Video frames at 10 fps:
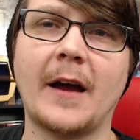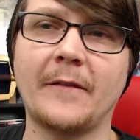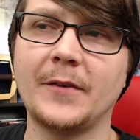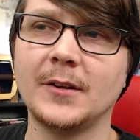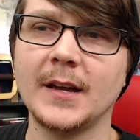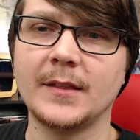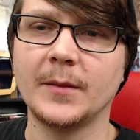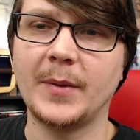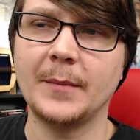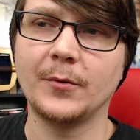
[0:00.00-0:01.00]
I feel like the
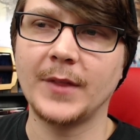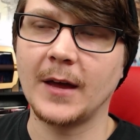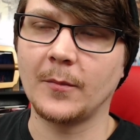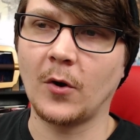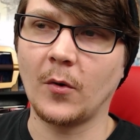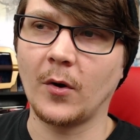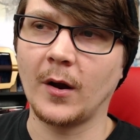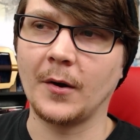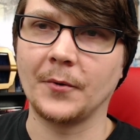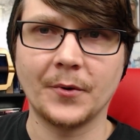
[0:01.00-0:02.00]
people that,
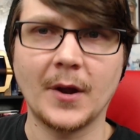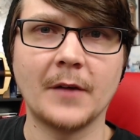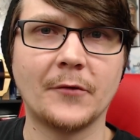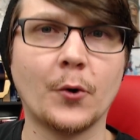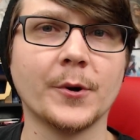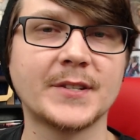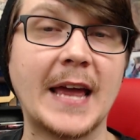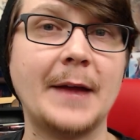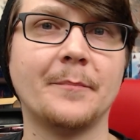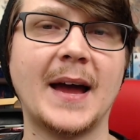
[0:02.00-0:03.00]
are, of course,
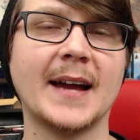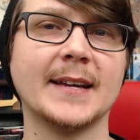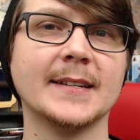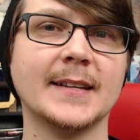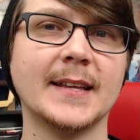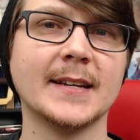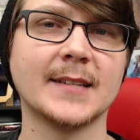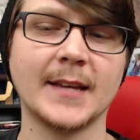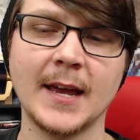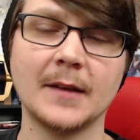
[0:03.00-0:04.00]
came back into this,
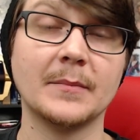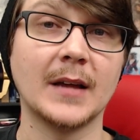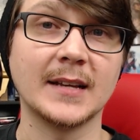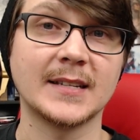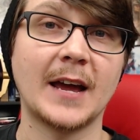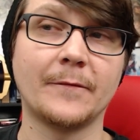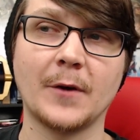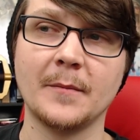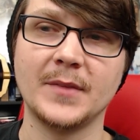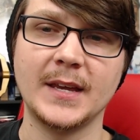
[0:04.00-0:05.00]
again, aside
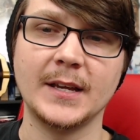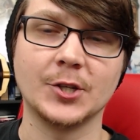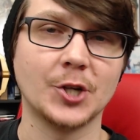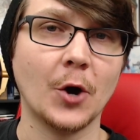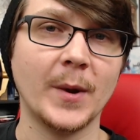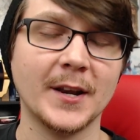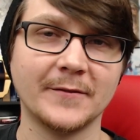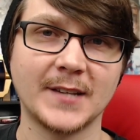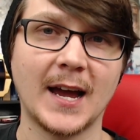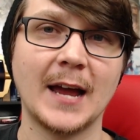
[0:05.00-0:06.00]
from the showing
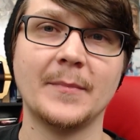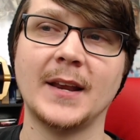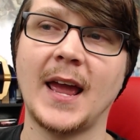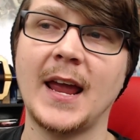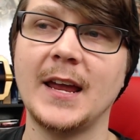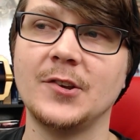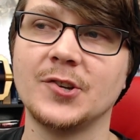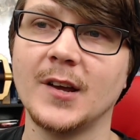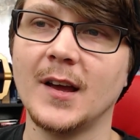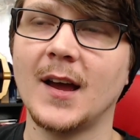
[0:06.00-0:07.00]
of time and
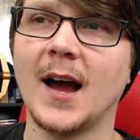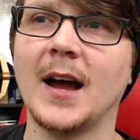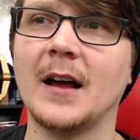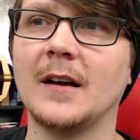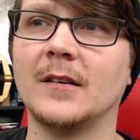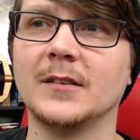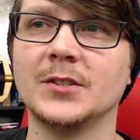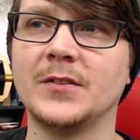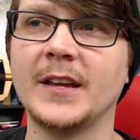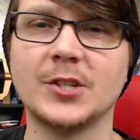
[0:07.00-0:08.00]
age, uh,
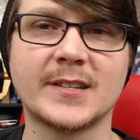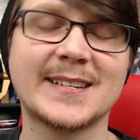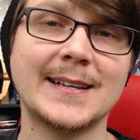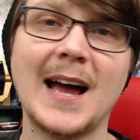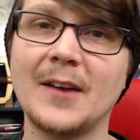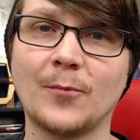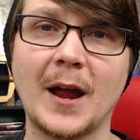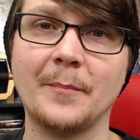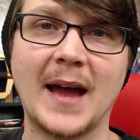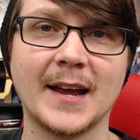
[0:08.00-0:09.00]
they just slide
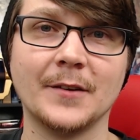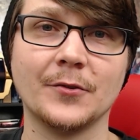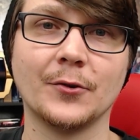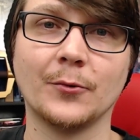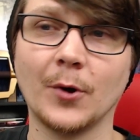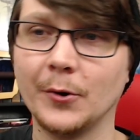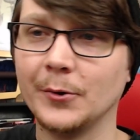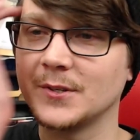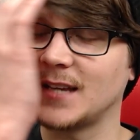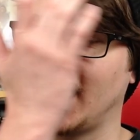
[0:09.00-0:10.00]
right back into their
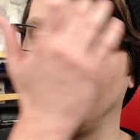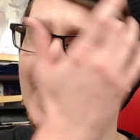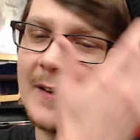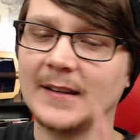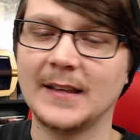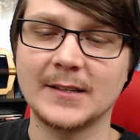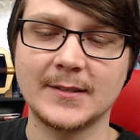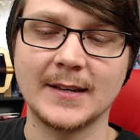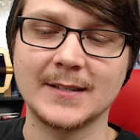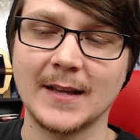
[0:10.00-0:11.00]
roles. And this
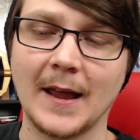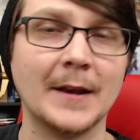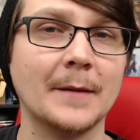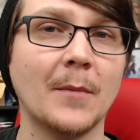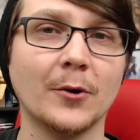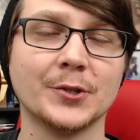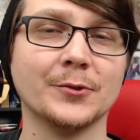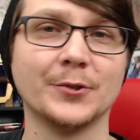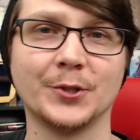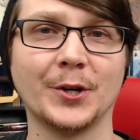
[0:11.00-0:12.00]
is an
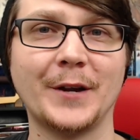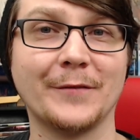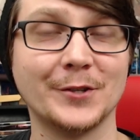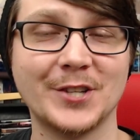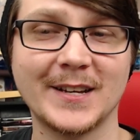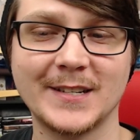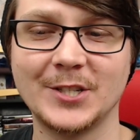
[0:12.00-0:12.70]
emotional journey for Jesse.